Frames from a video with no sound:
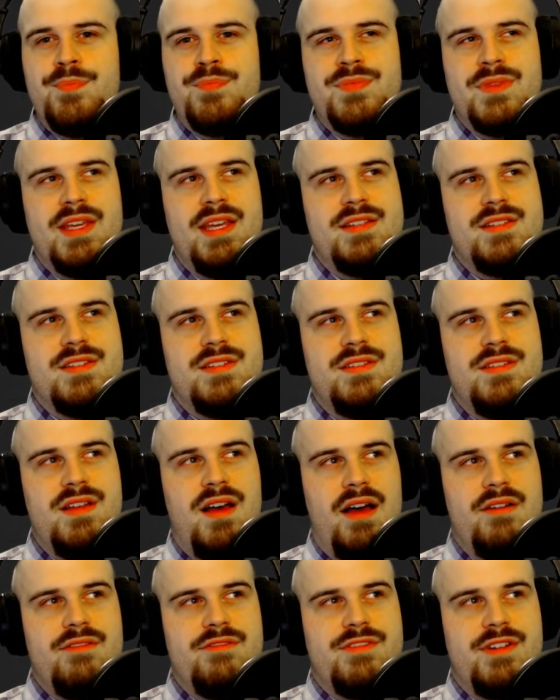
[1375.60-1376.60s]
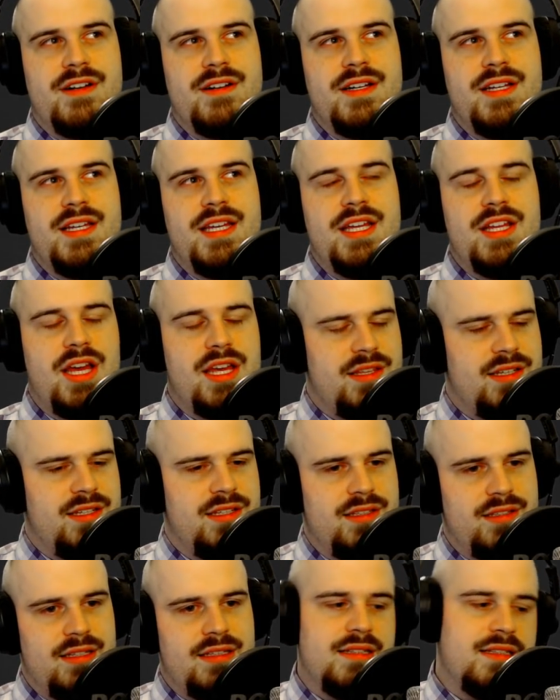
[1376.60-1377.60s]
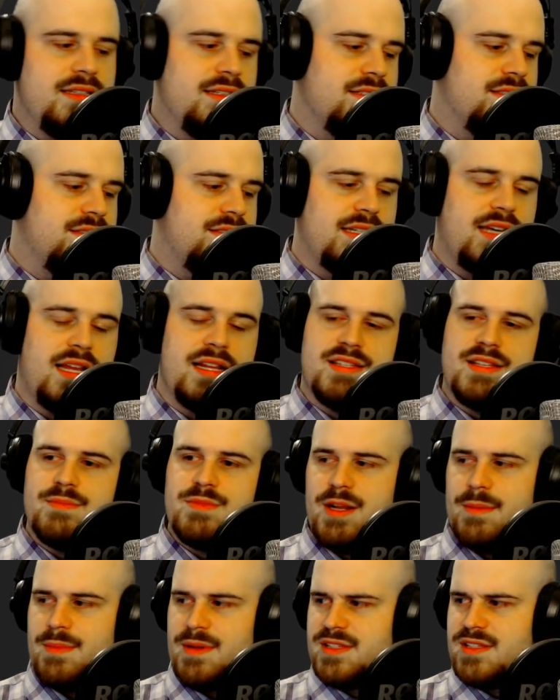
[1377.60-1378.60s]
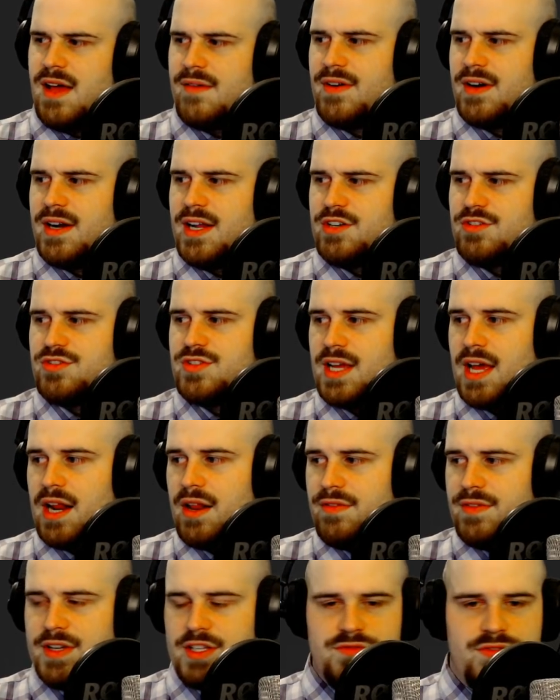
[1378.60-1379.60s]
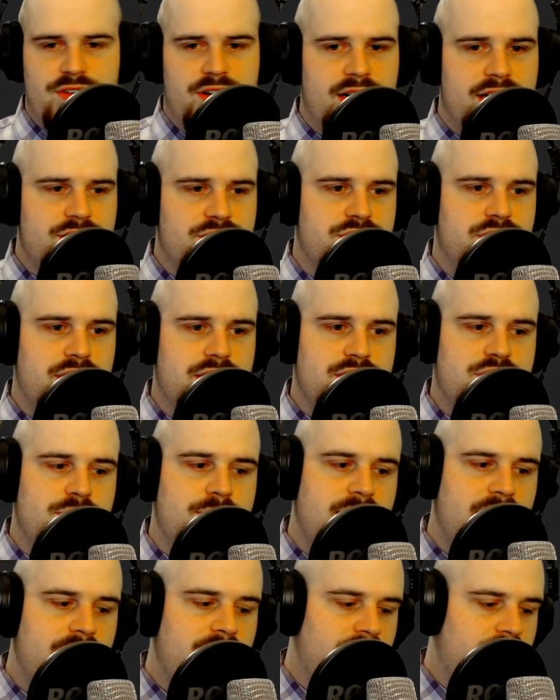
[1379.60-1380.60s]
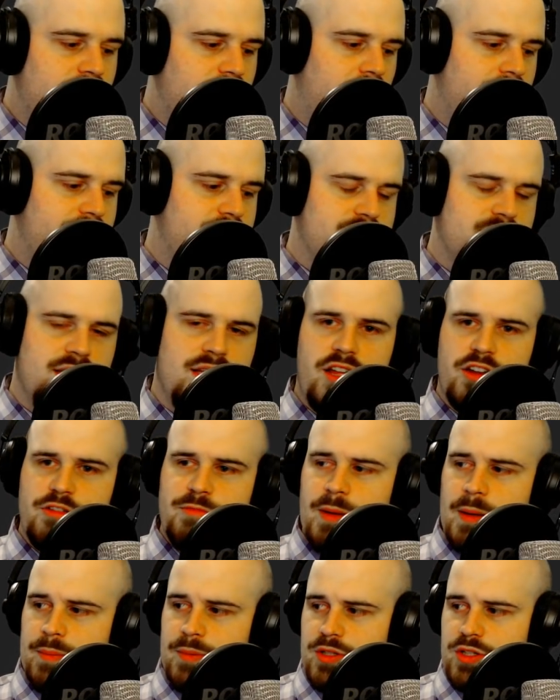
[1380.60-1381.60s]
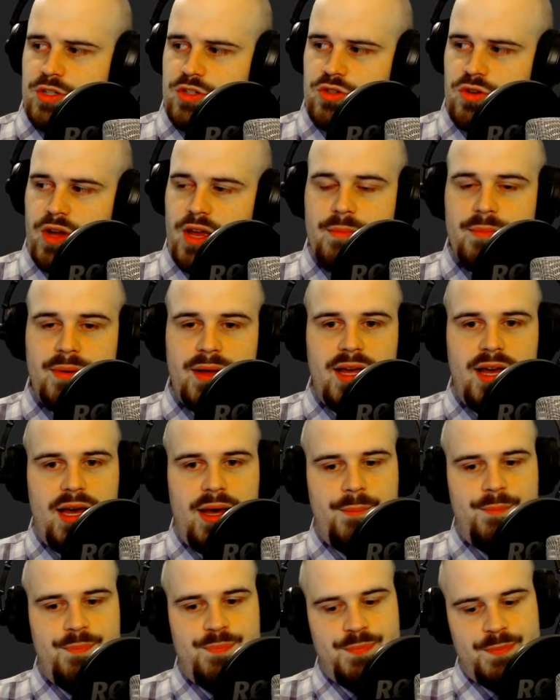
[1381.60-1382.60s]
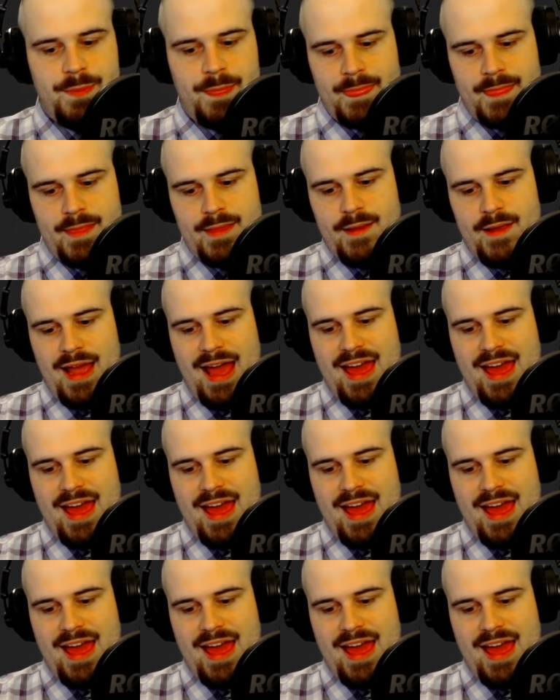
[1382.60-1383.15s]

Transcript: it's not very... I think that kind of sums it up. It's not very interesting. I don't think it's very interesting to me. Obviously, a lot of people enjoy it, but I